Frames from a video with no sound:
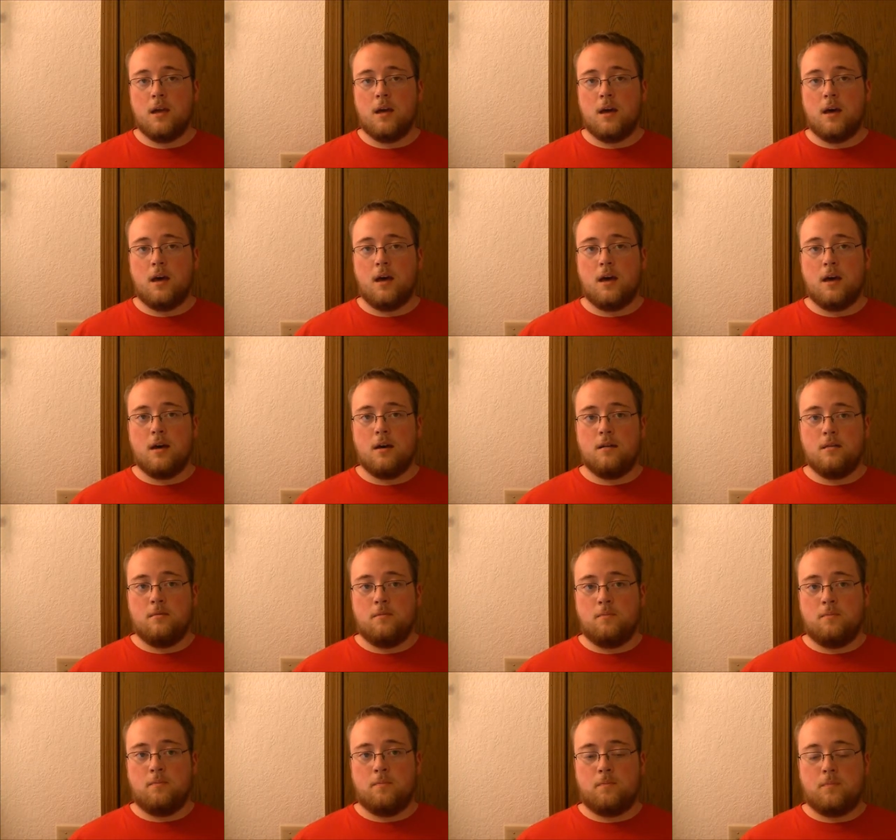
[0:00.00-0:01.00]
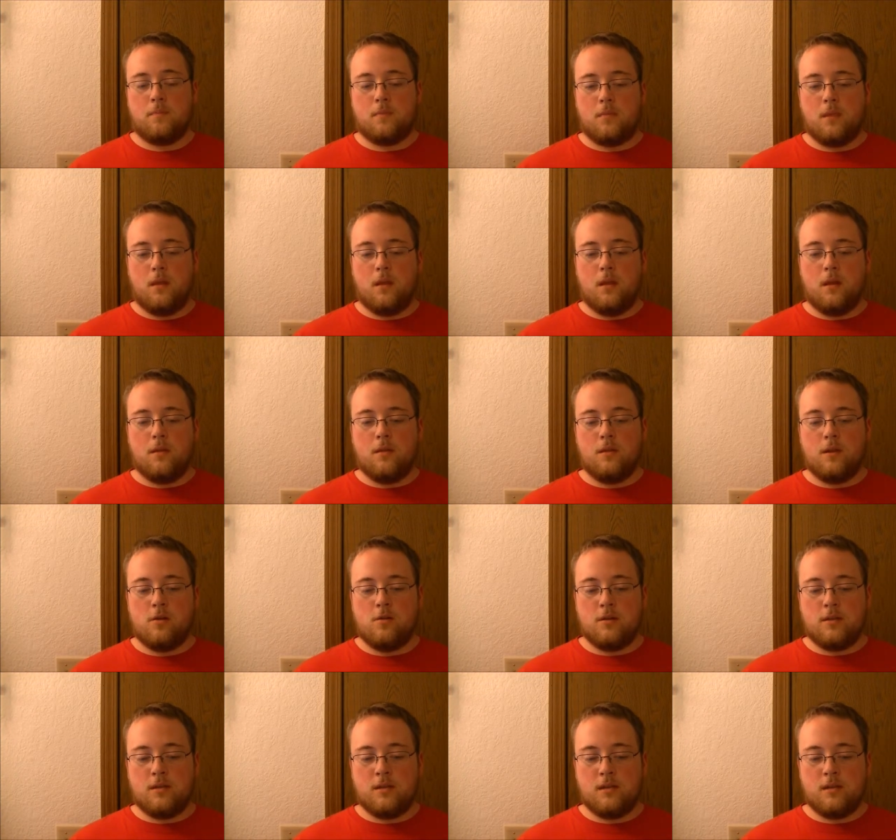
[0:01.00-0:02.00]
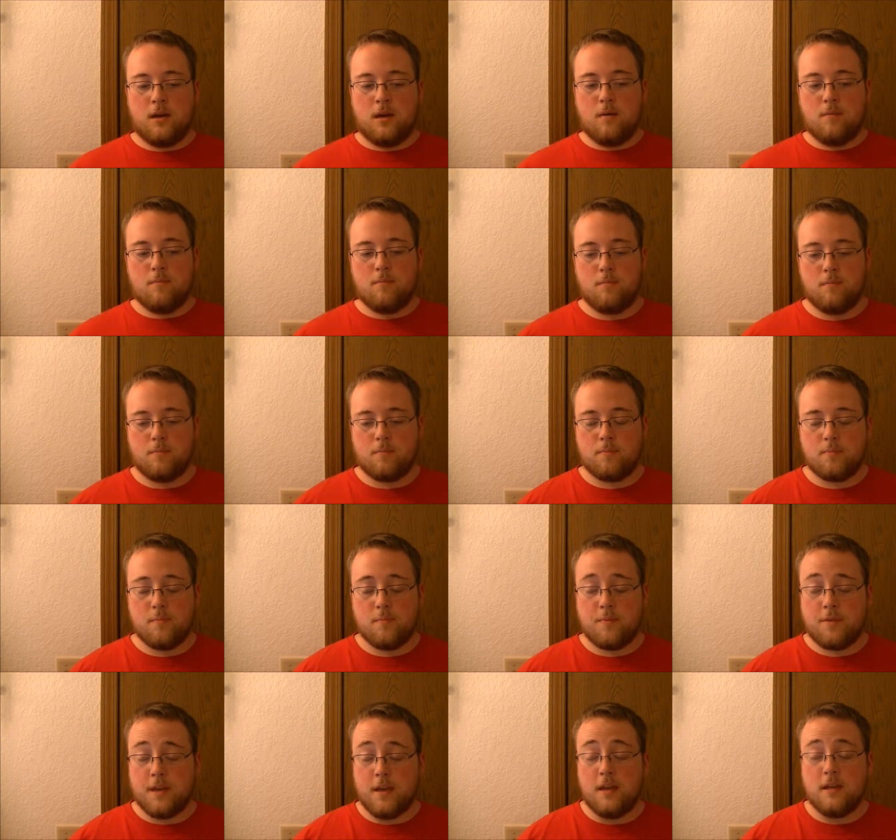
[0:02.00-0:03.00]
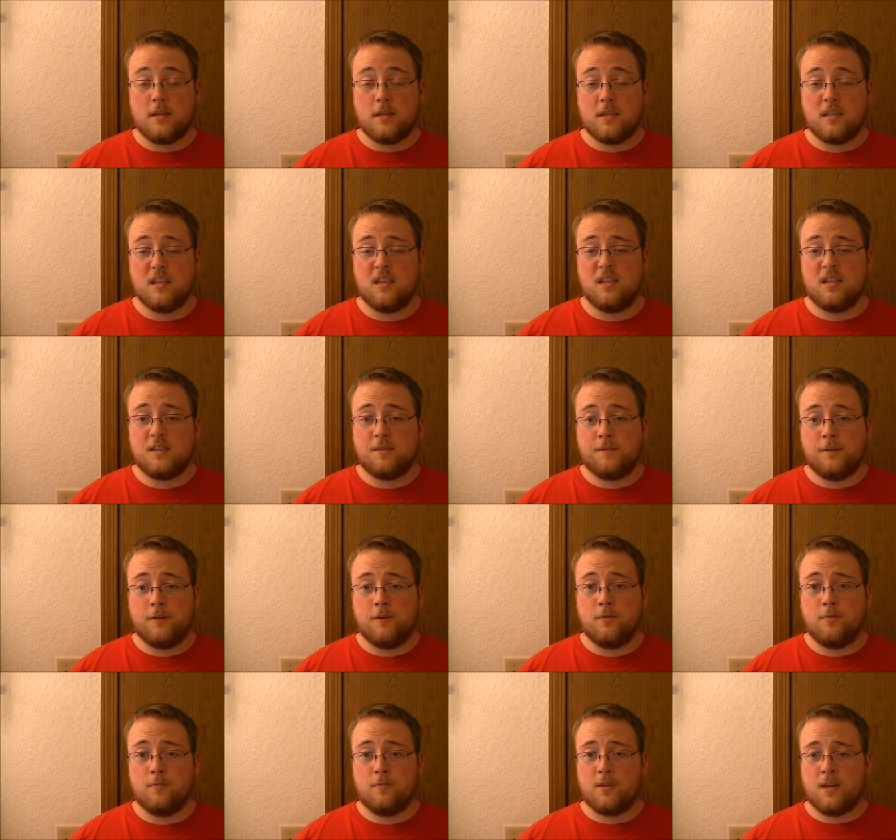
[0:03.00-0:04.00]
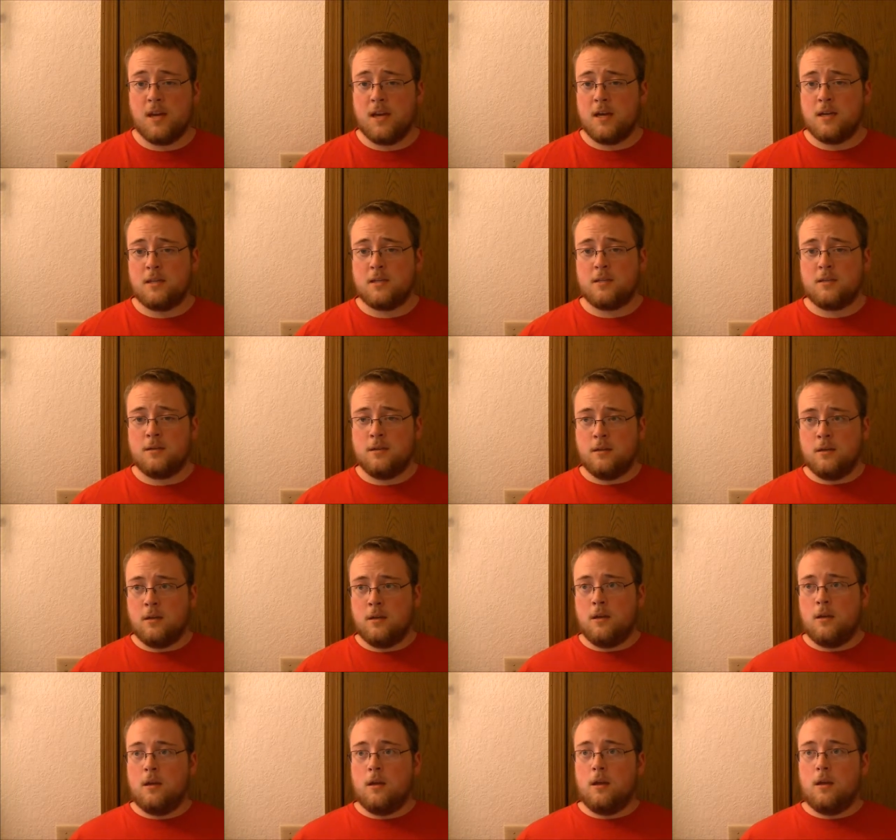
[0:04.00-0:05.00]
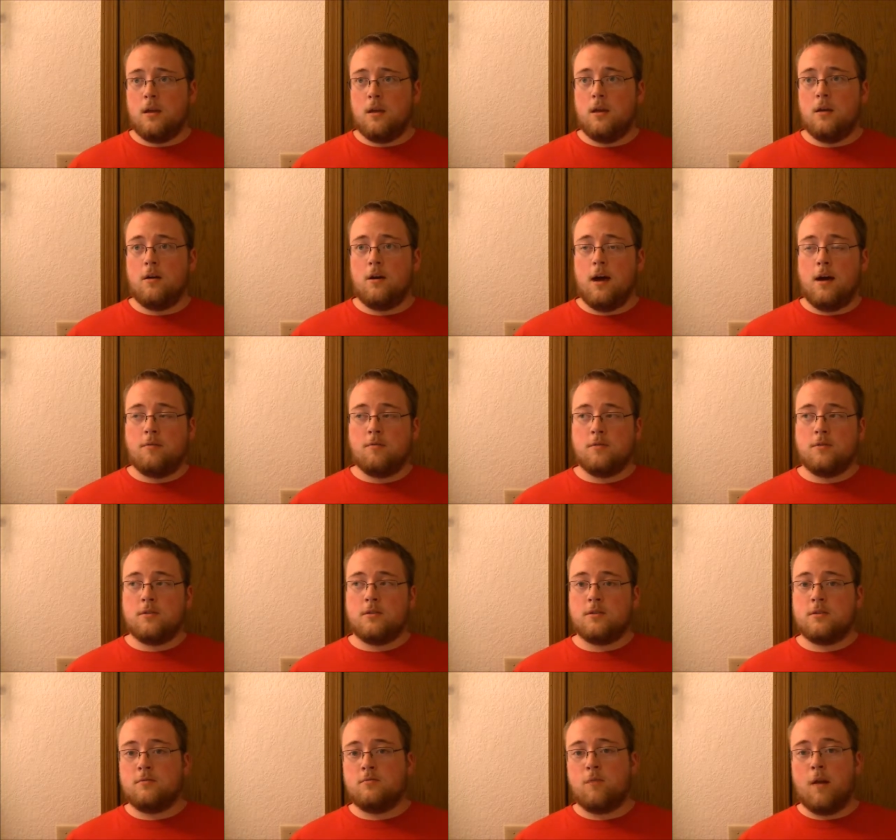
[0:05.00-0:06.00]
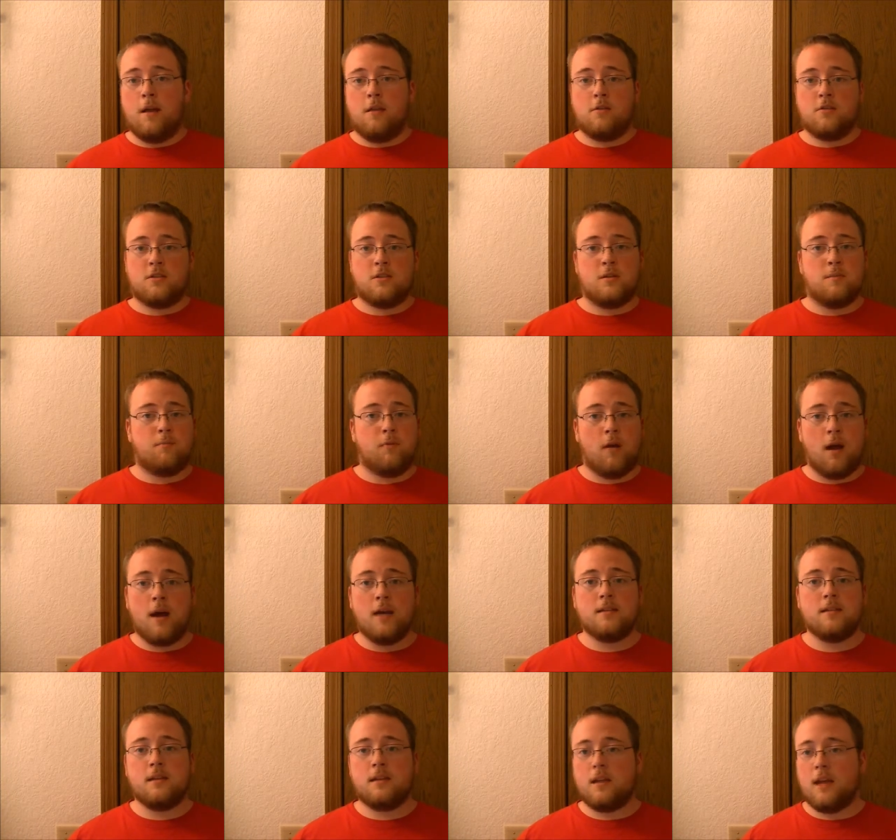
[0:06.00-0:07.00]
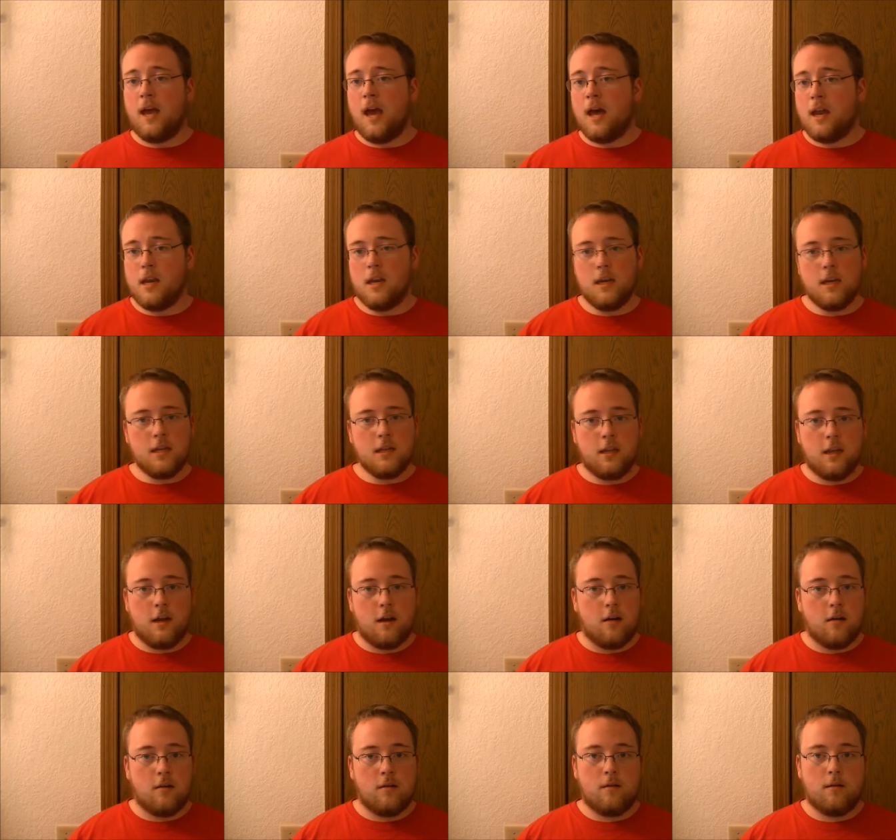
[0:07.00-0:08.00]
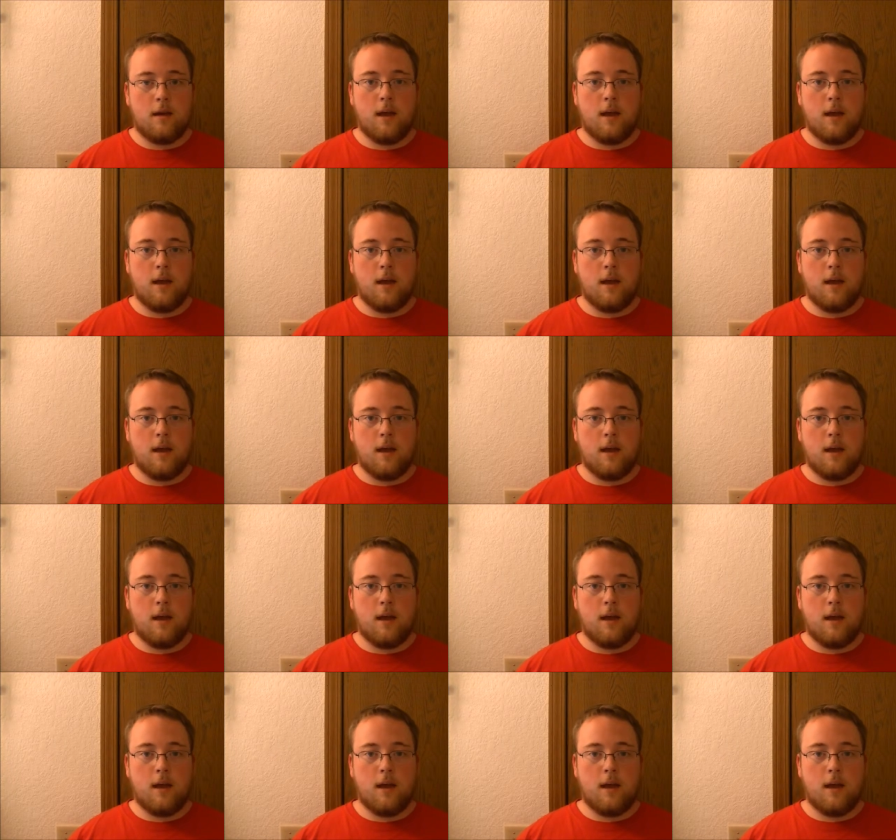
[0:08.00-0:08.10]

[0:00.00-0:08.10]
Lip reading: There are some things in this film that, you know, I was rather surprised that they had it in there.